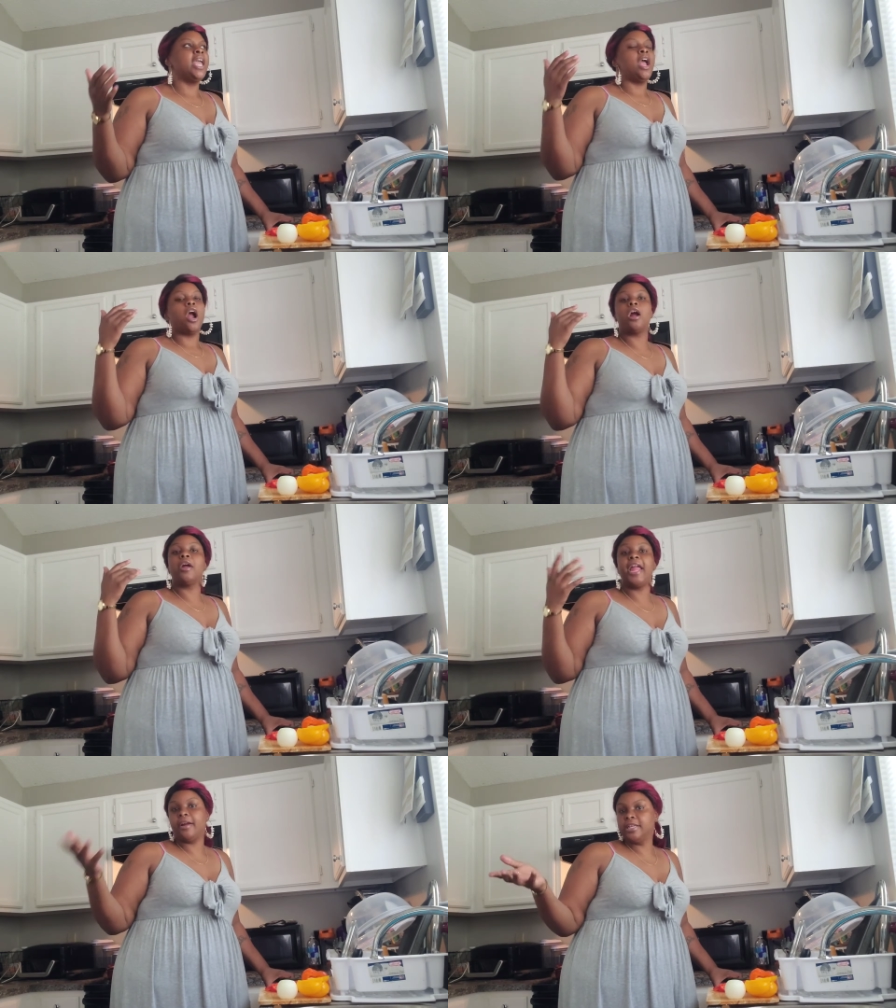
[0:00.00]
Her
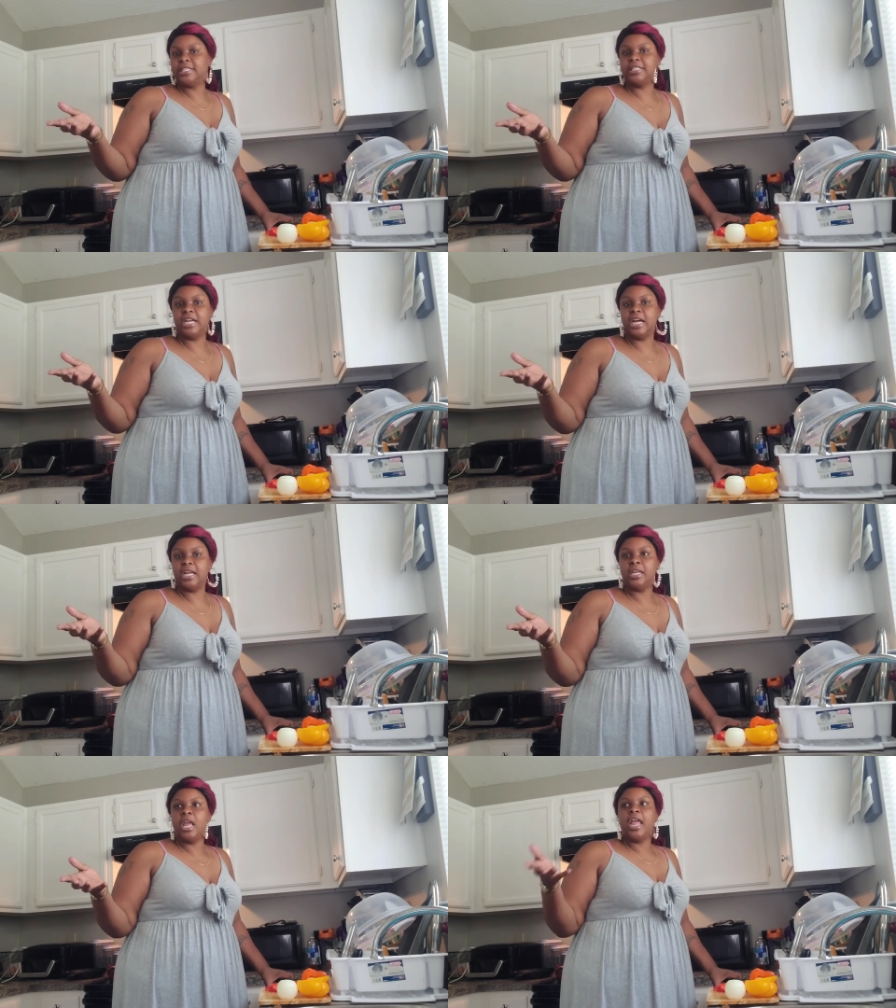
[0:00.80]
hair is
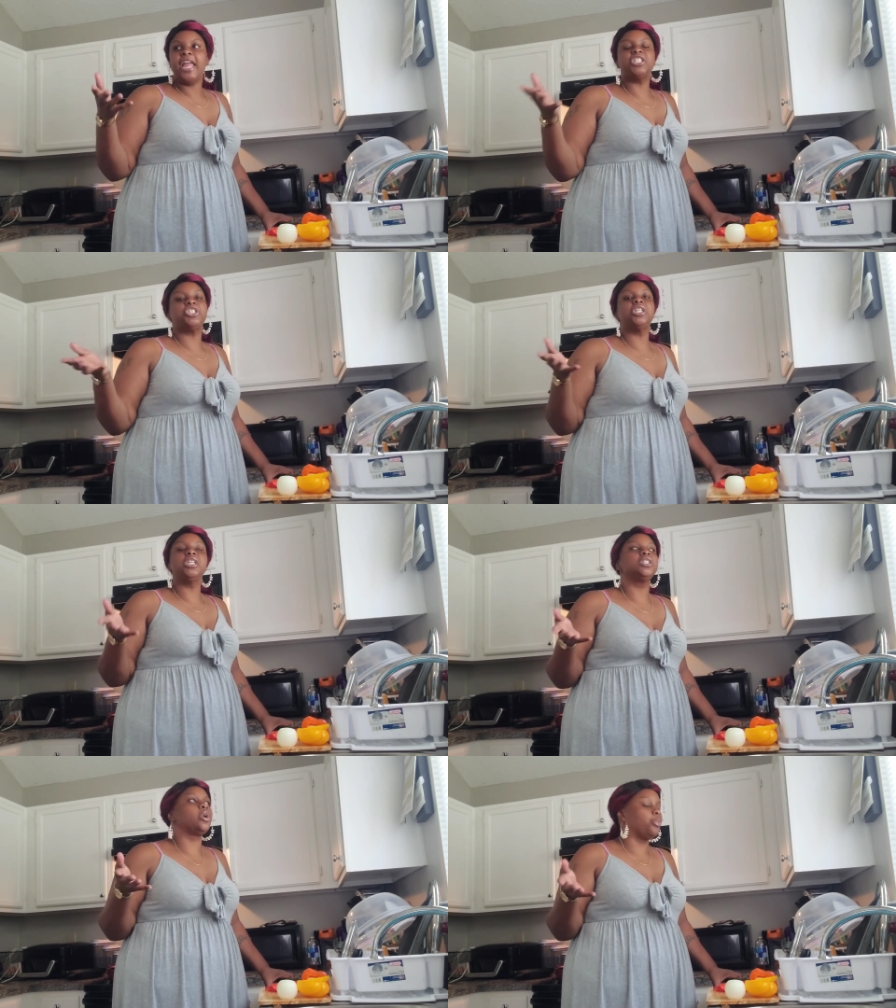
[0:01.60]
done and she
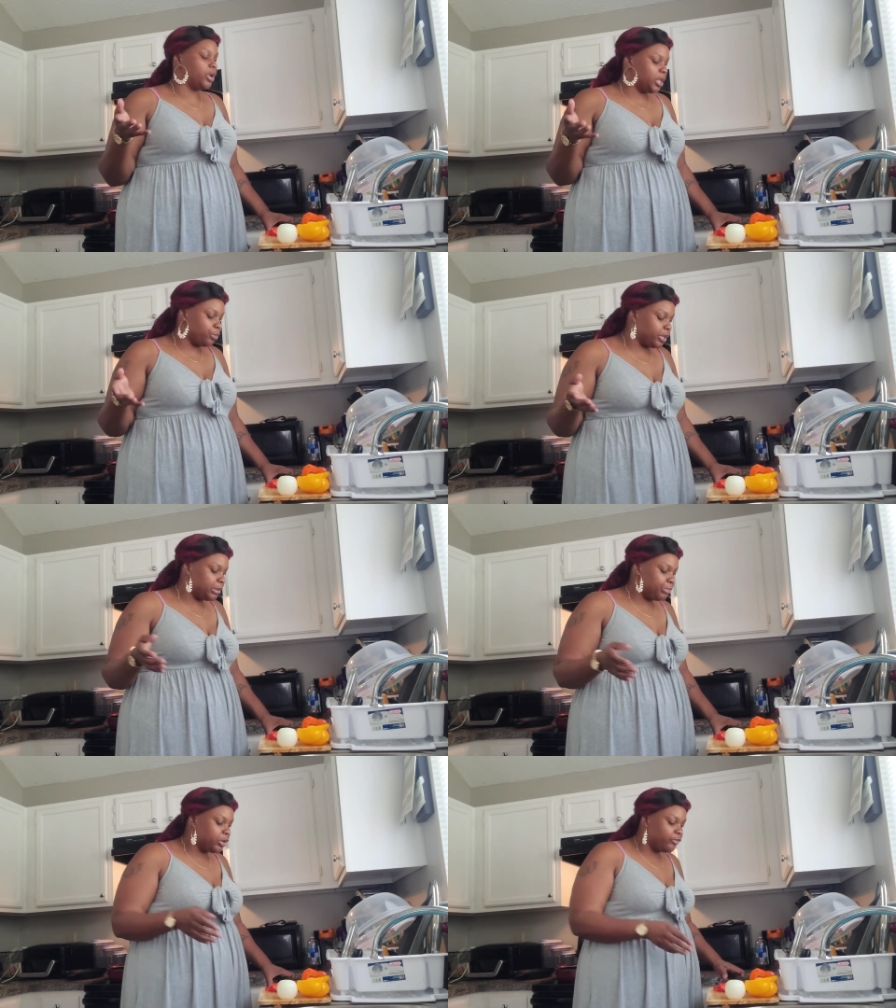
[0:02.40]
looked really, really
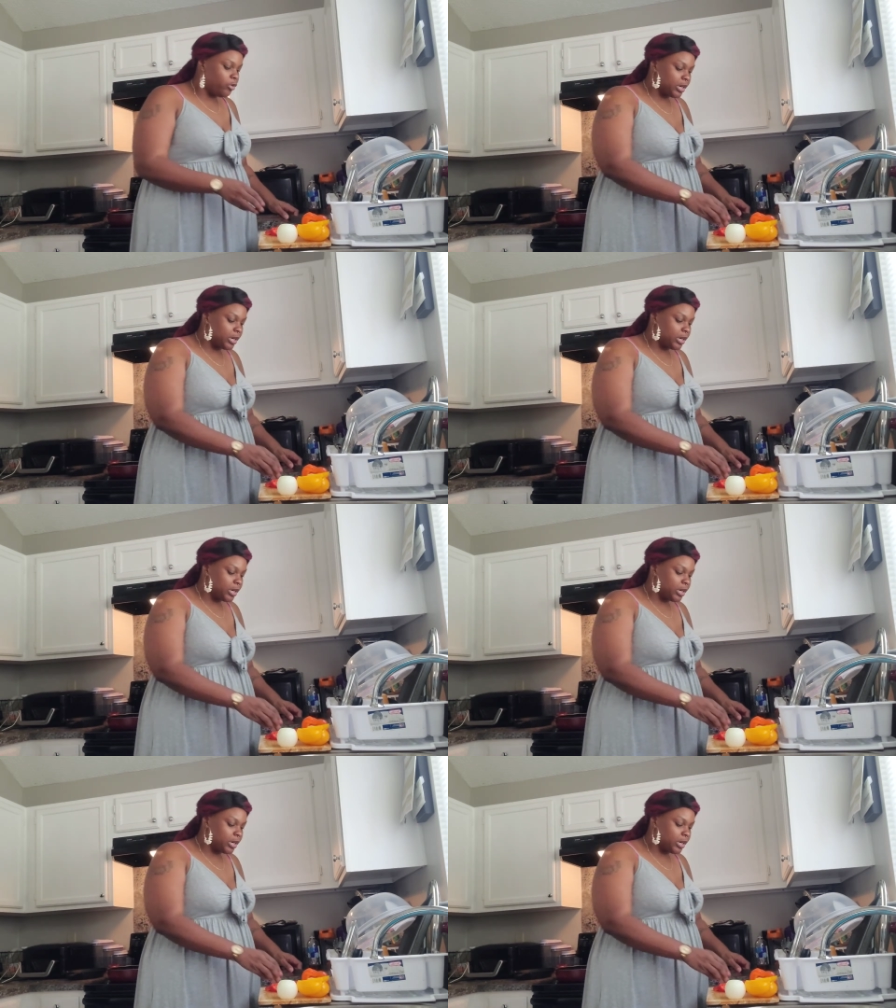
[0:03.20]
beautiful.